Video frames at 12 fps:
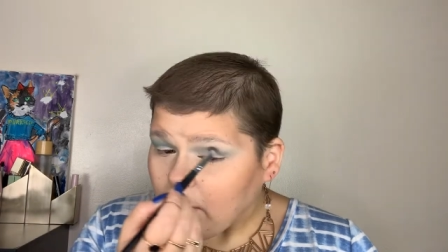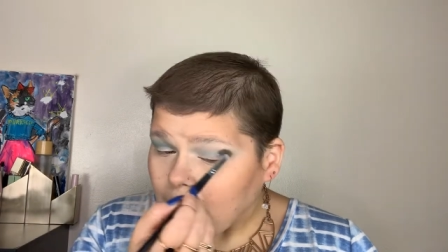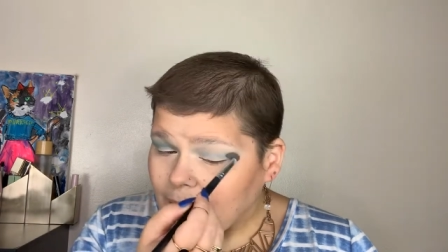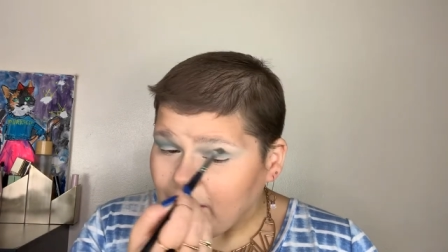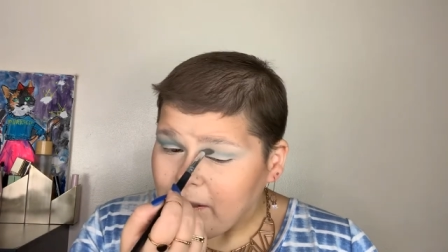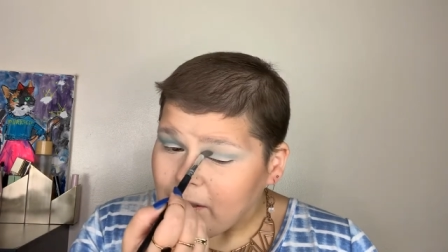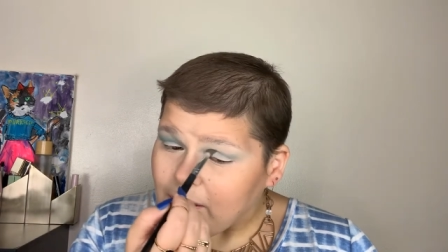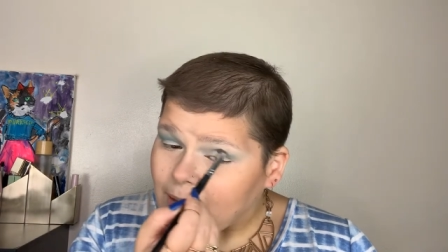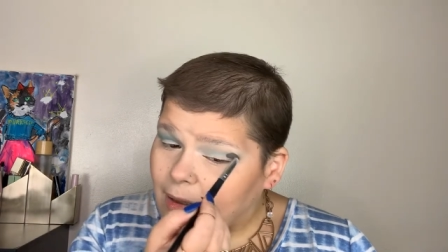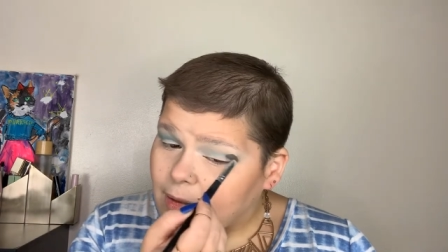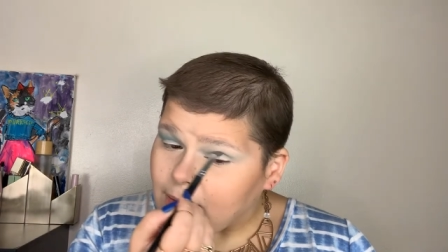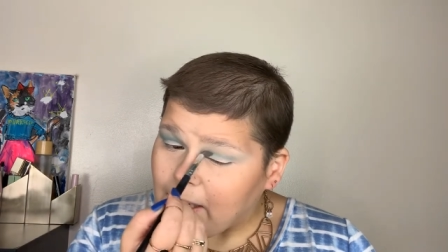Can I just
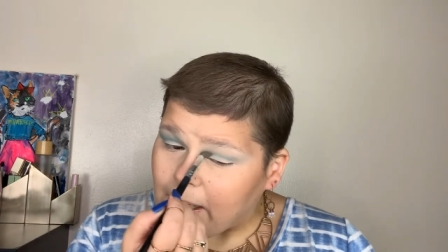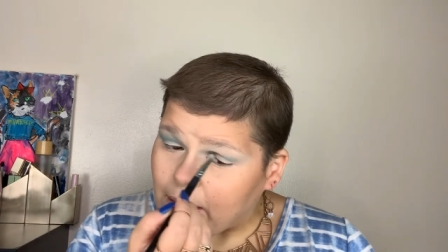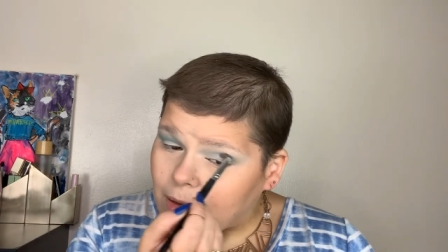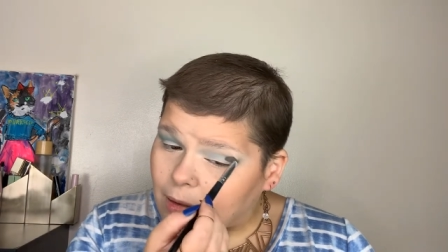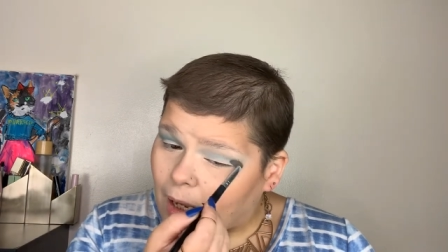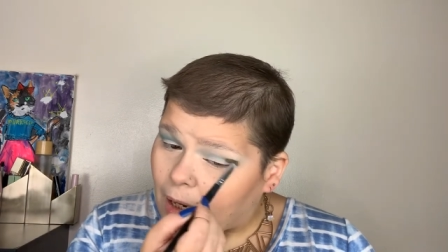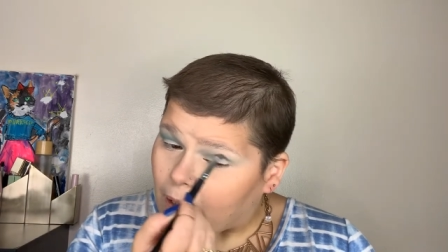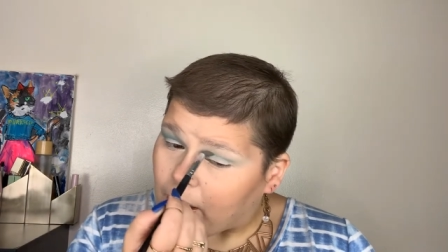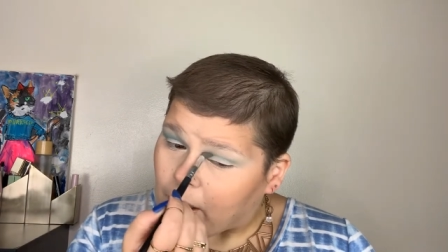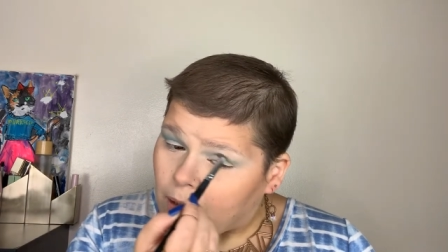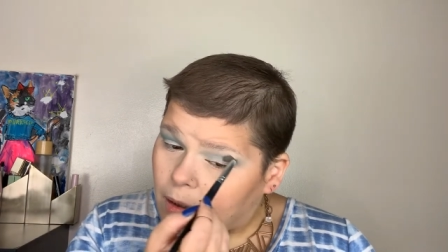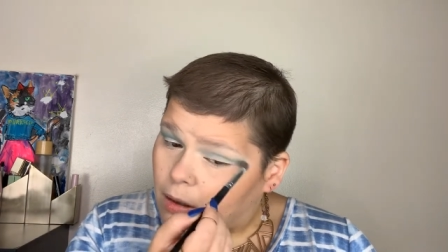take like
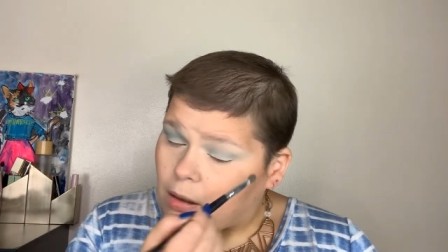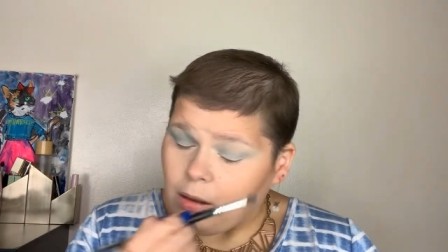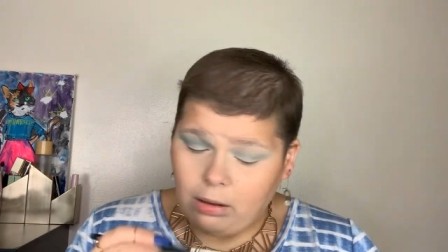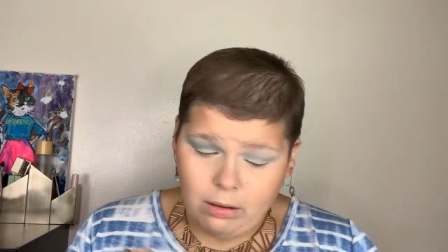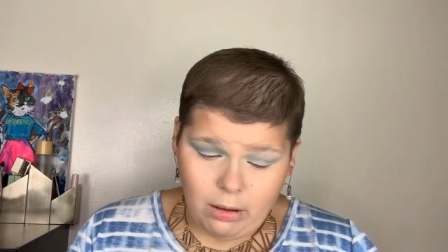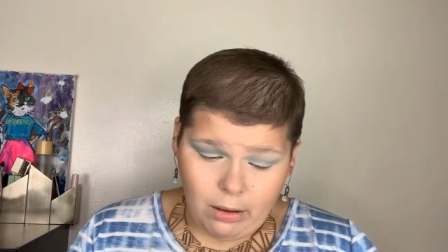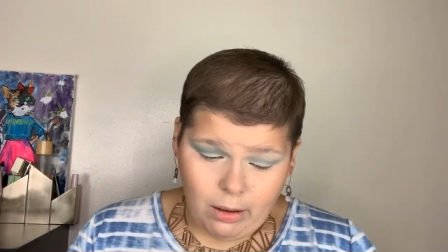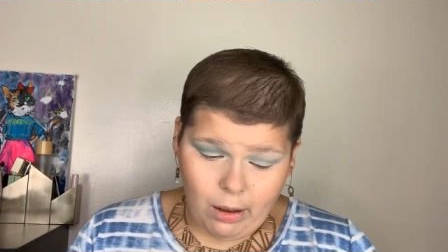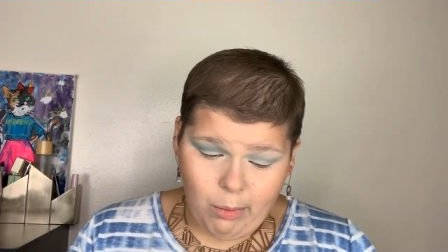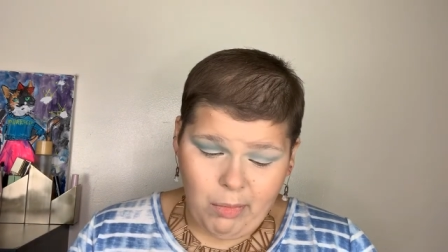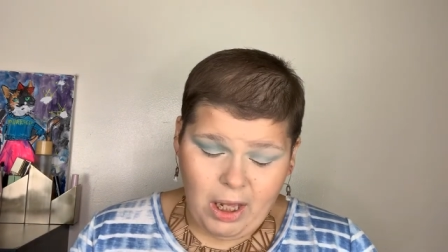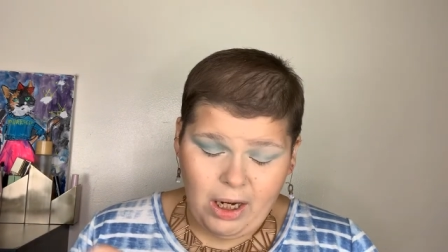
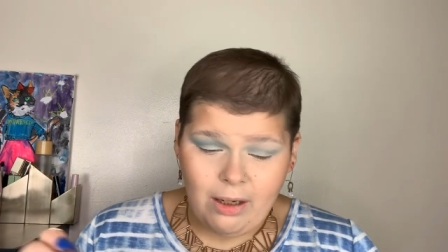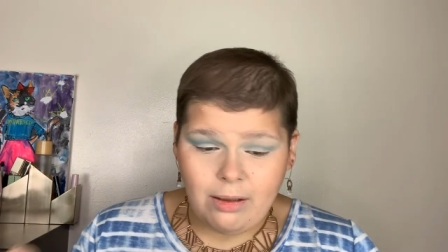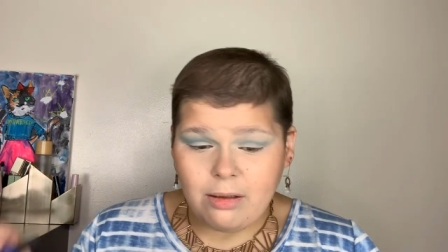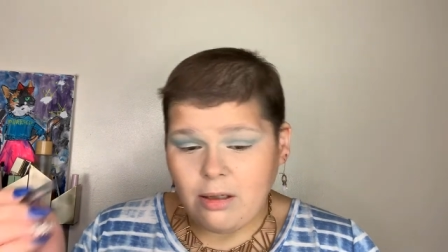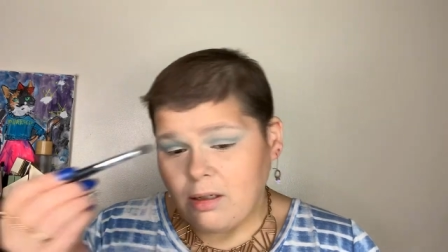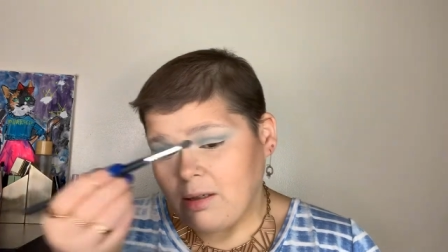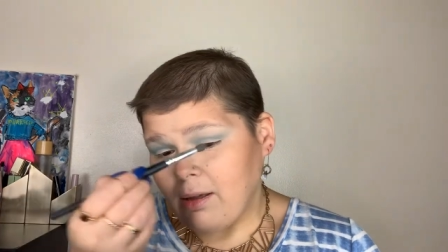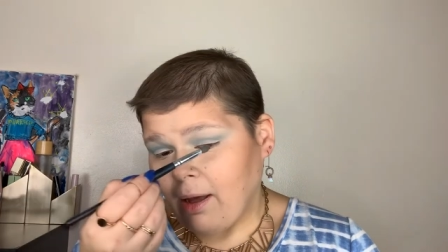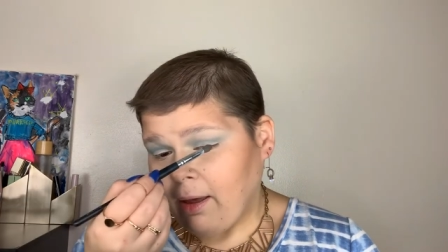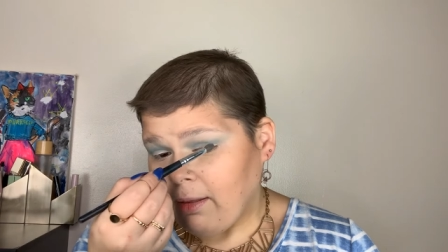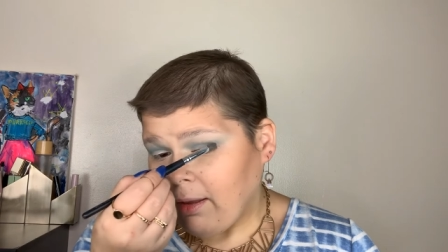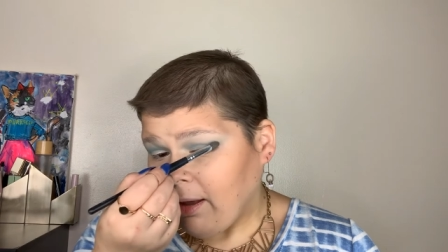a minute to
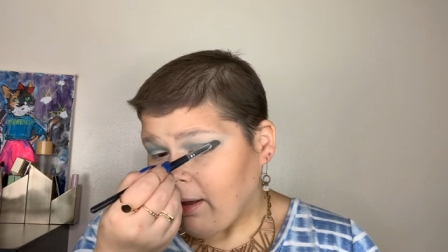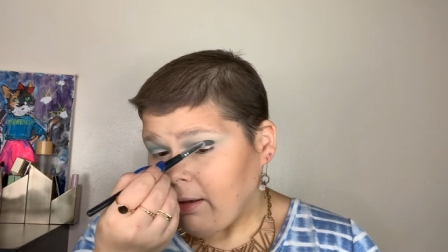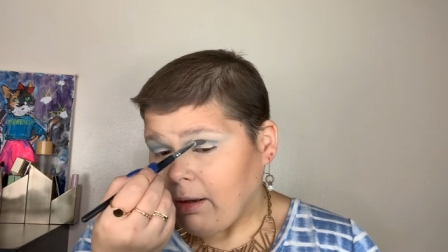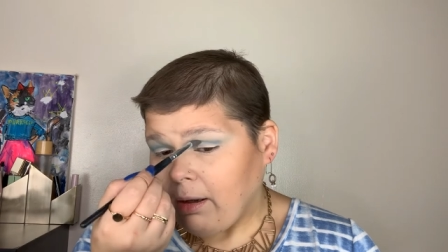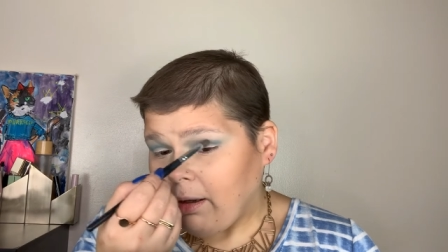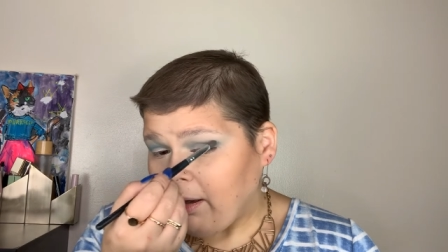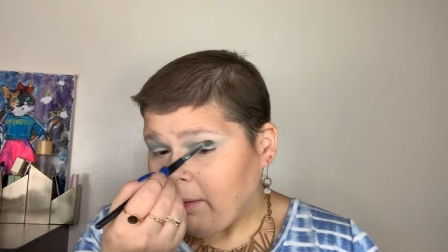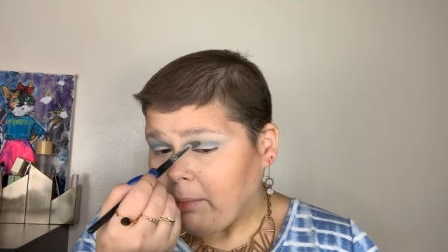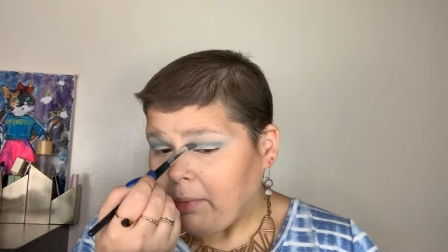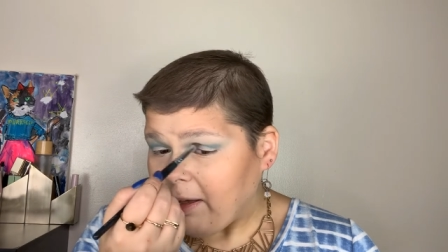say that um,